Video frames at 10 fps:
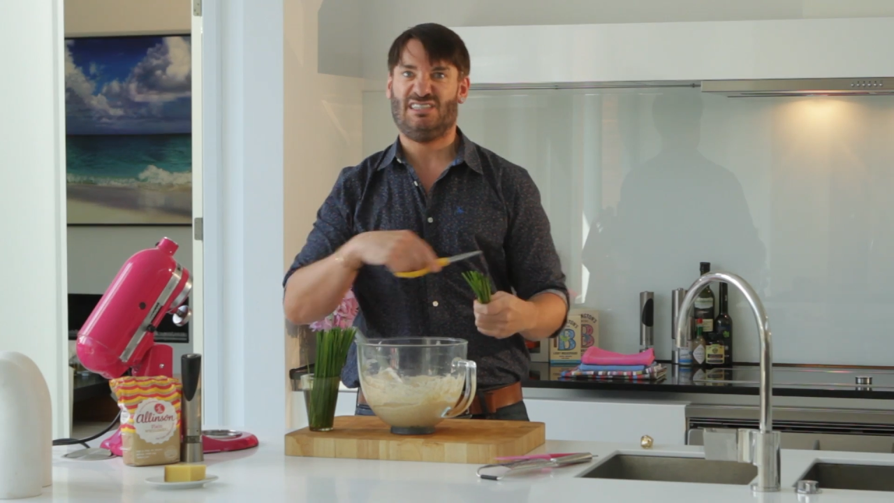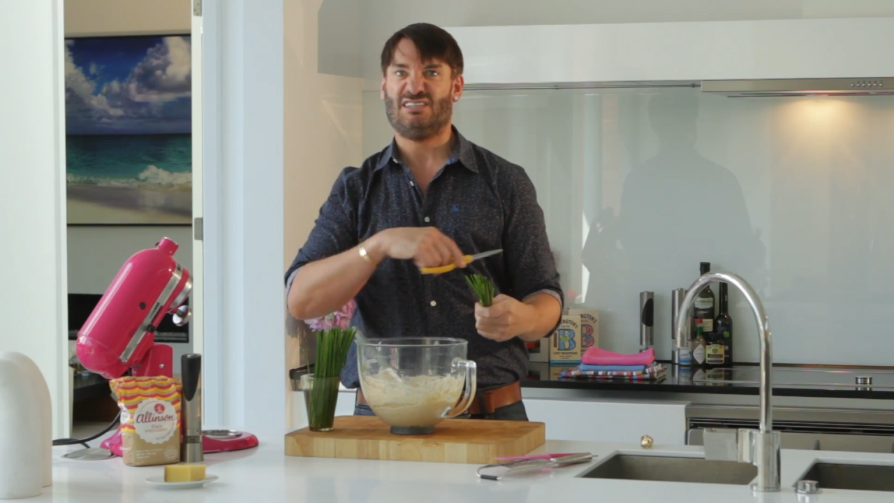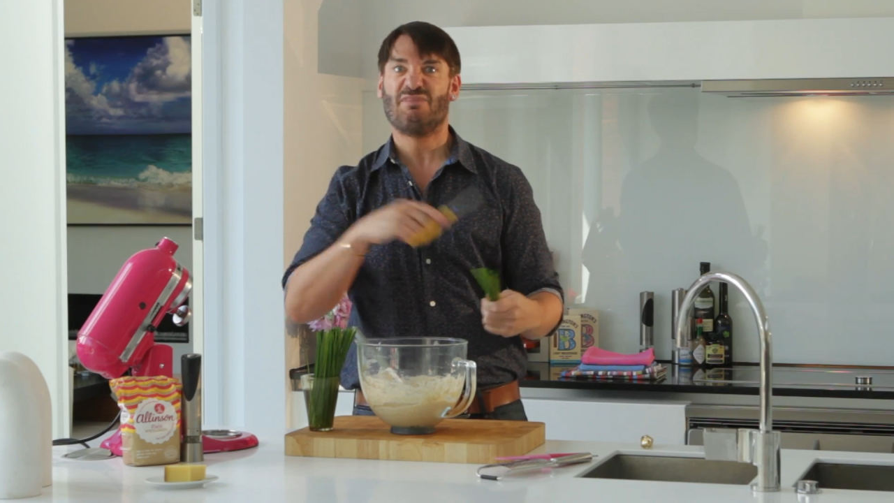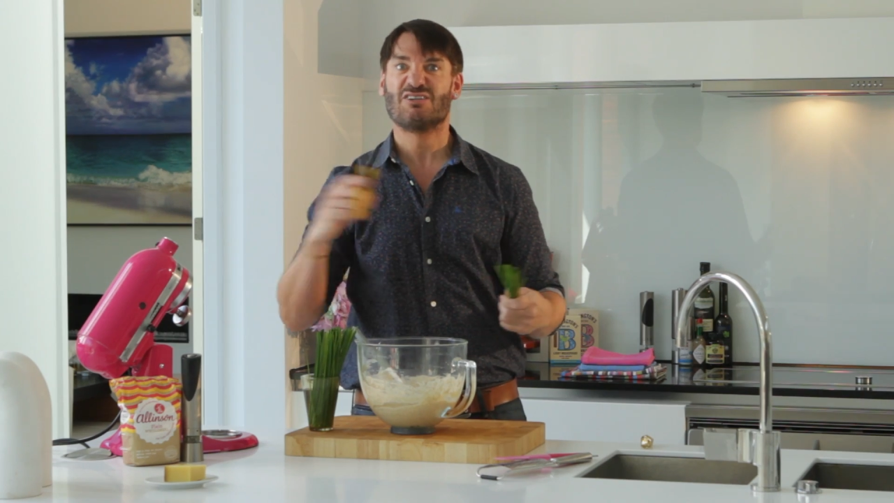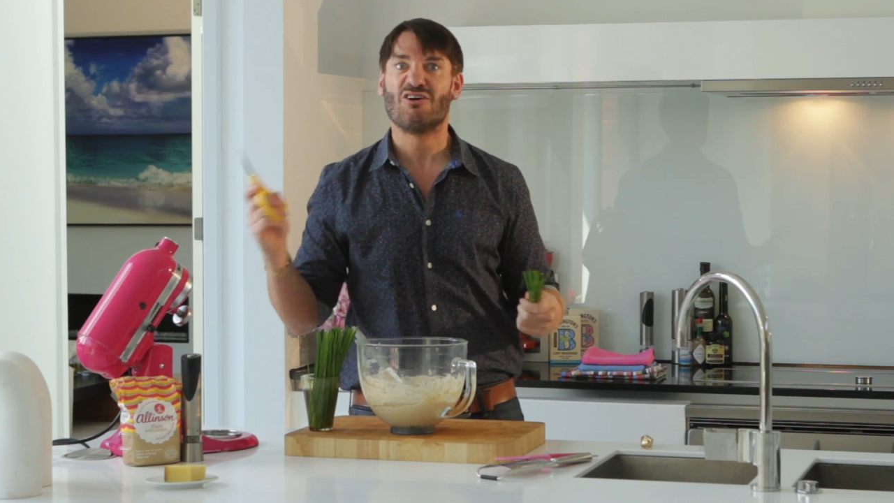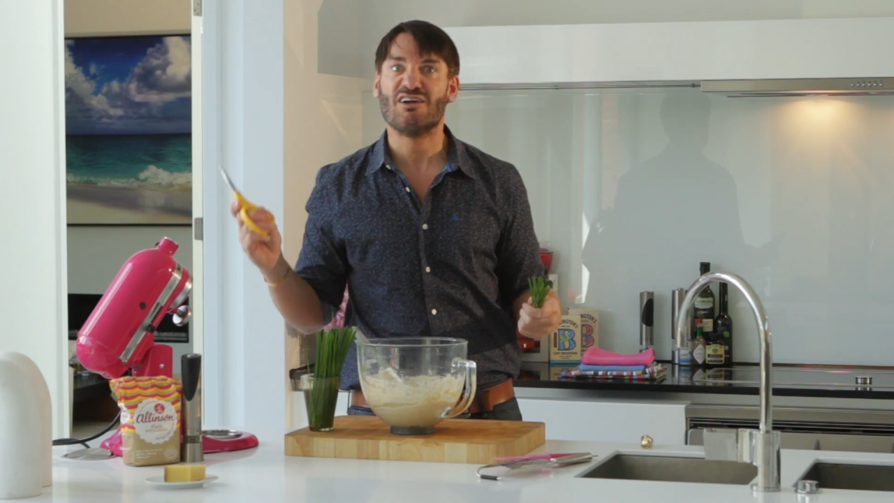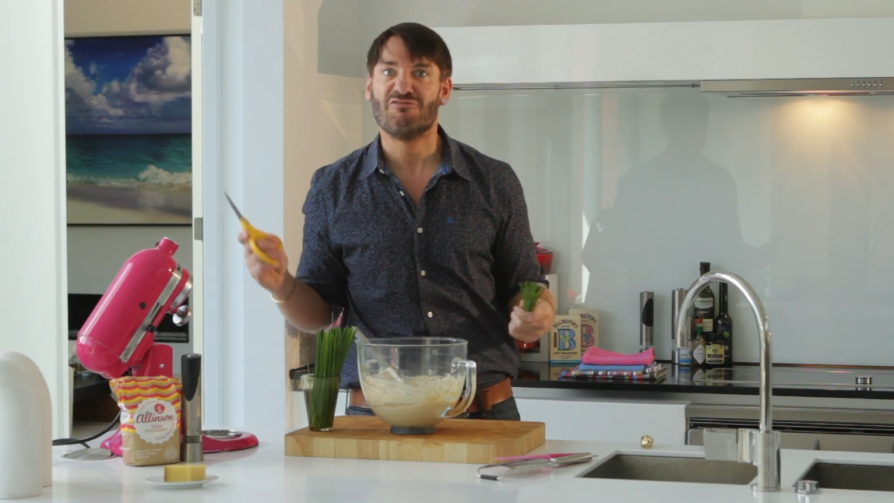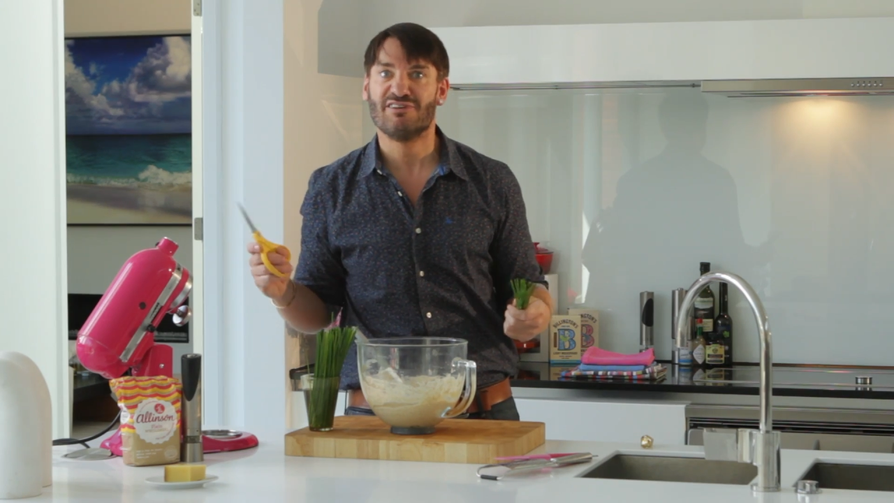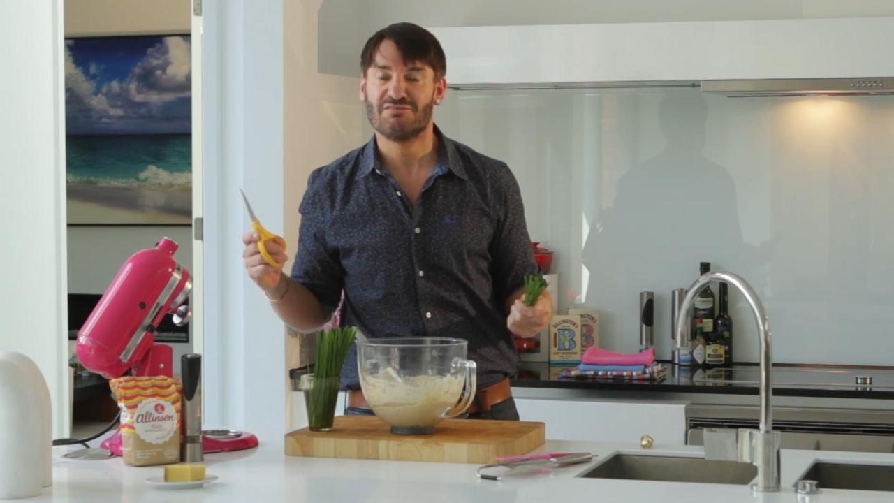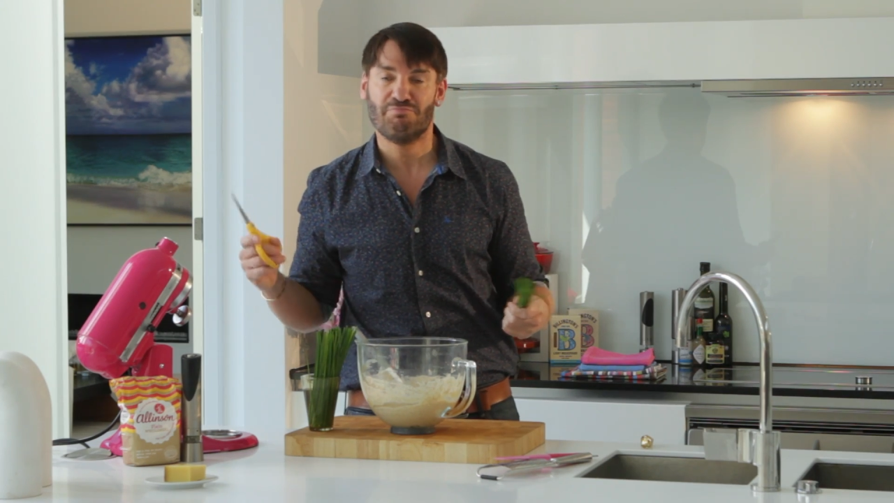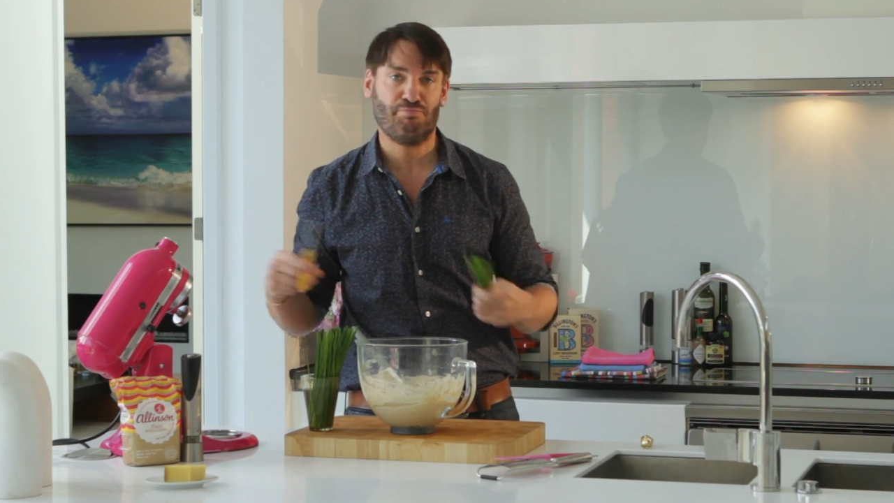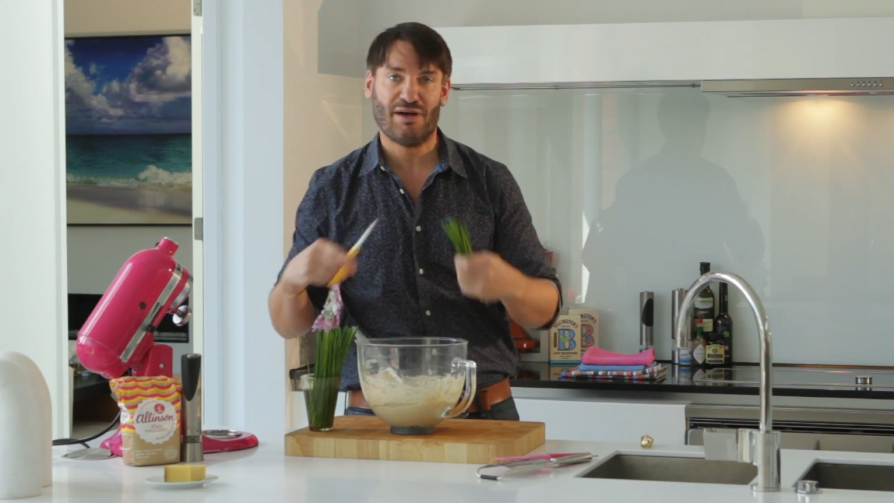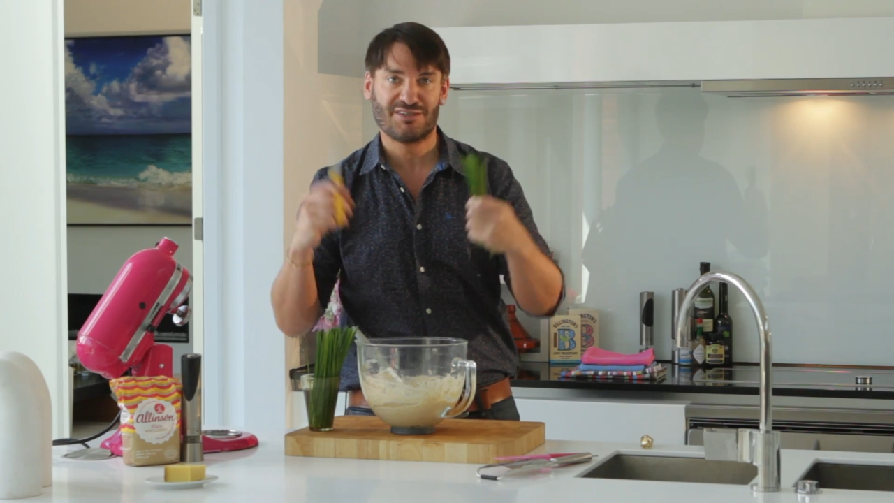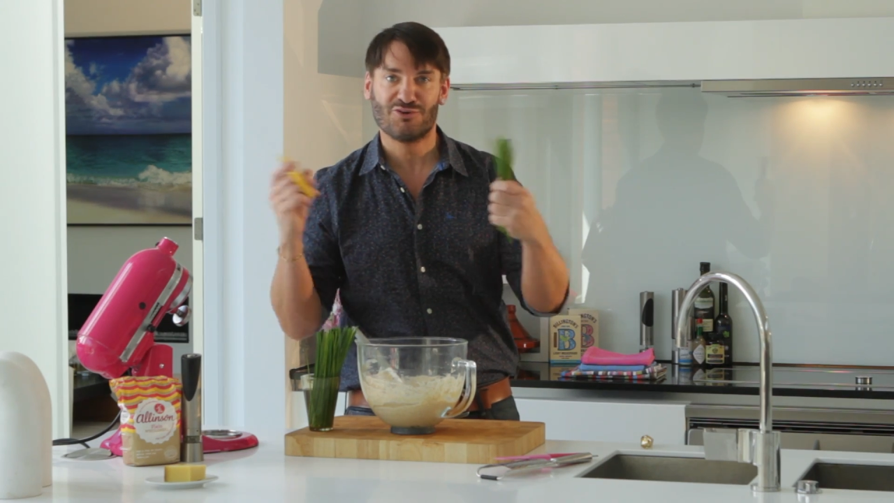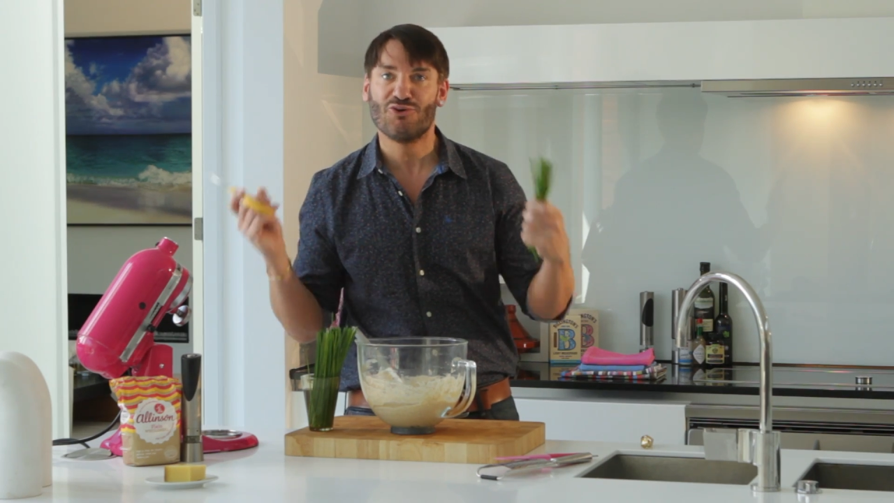doesn't matter if it's
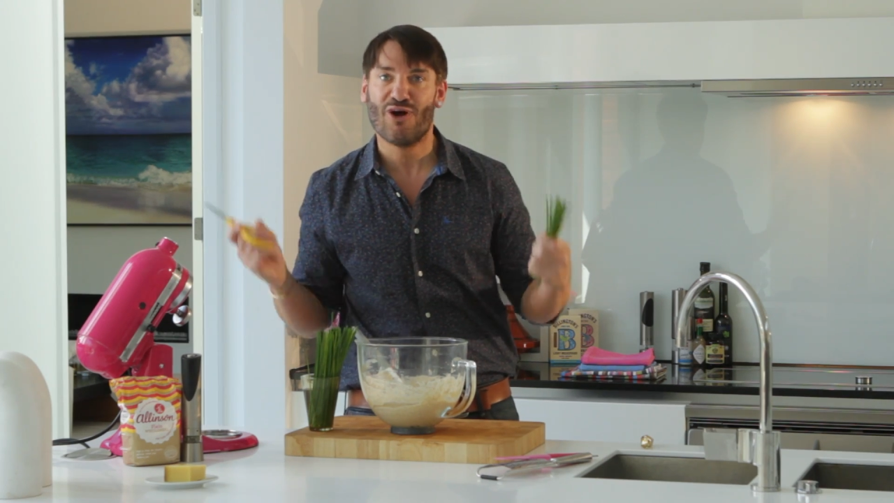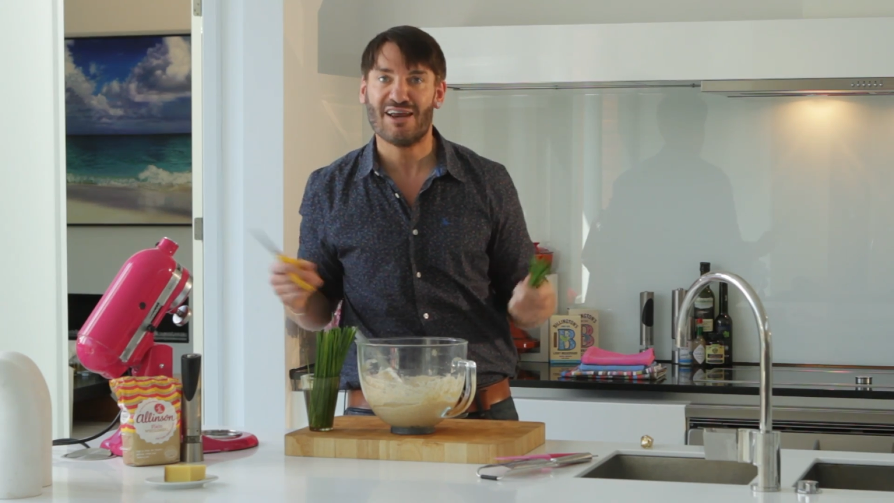basil or